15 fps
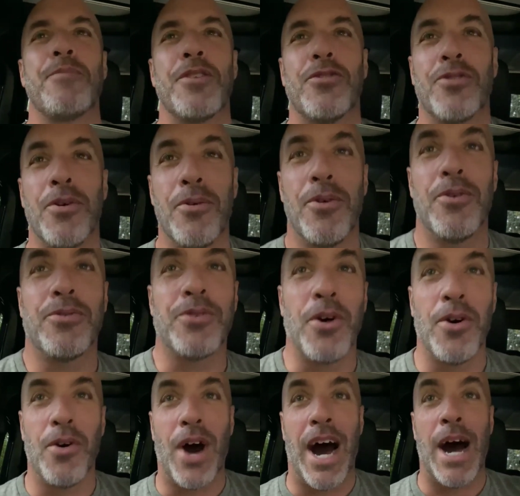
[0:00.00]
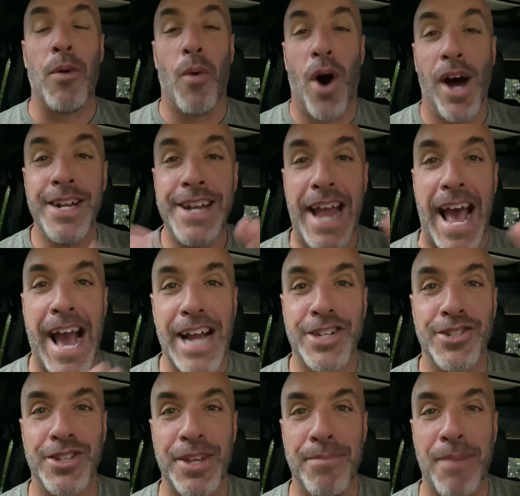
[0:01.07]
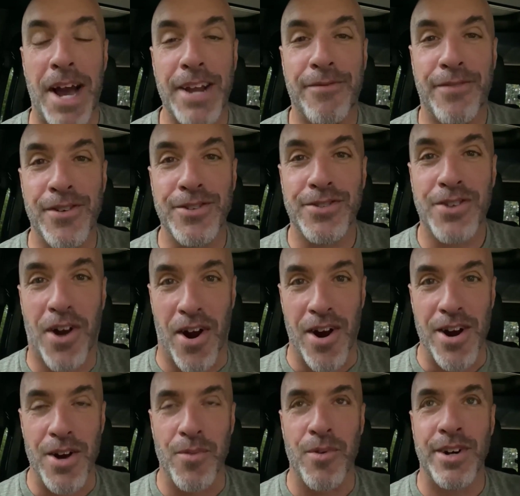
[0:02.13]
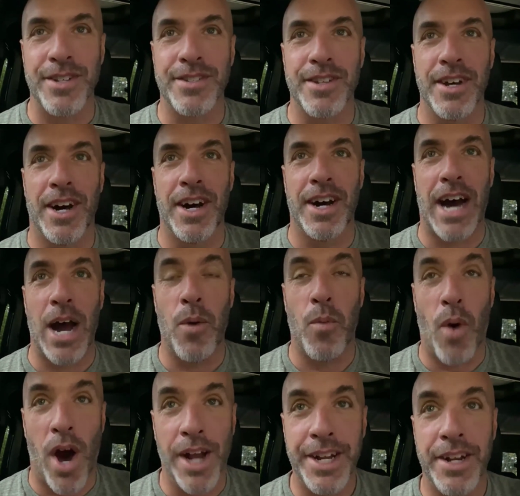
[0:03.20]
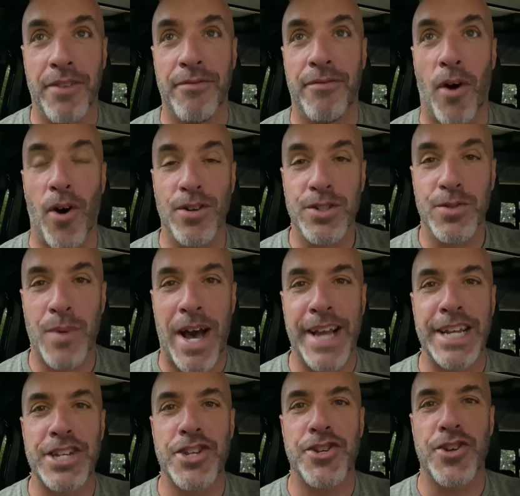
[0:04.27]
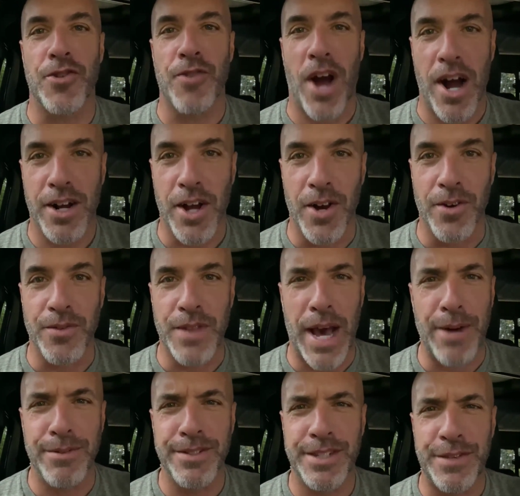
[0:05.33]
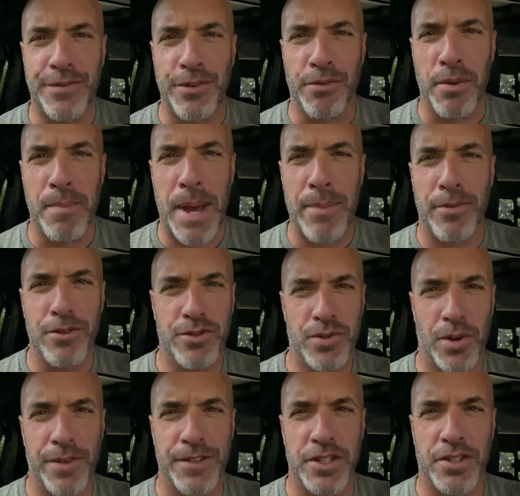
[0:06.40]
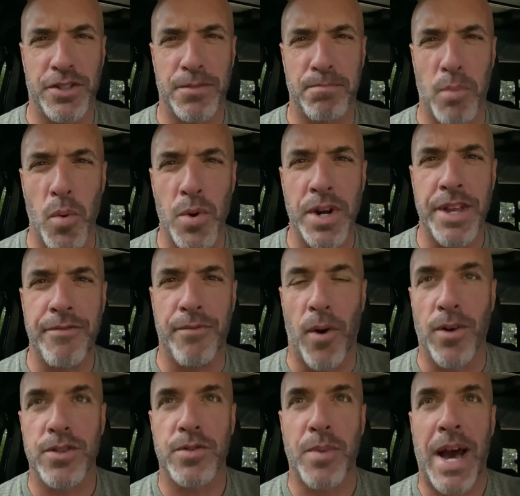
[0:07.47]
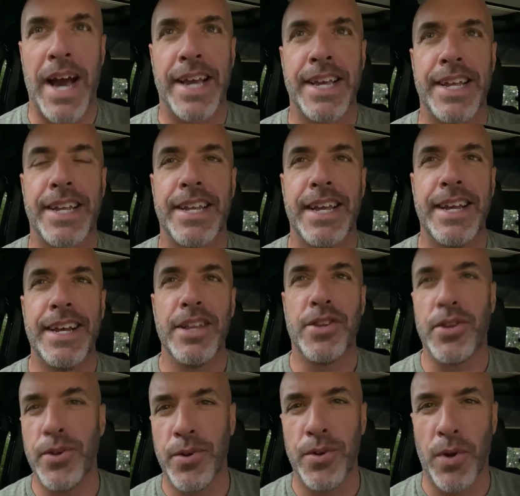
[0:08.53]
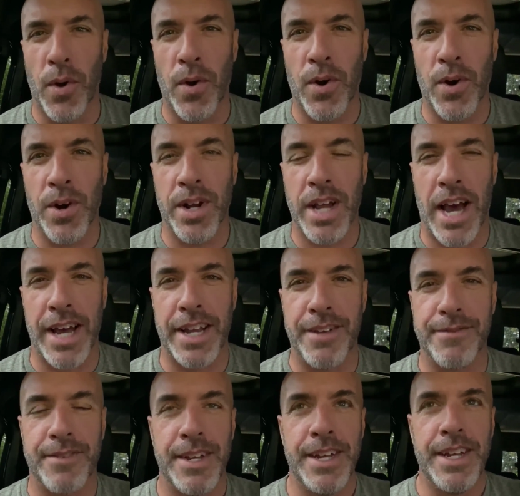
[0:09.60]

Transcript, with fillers: So, so I wanted actually, my first car was, uh, I wanted a Volkswagen Scirocco. That was, if you remember, sort of a sporty Volkswagen, two door kind of,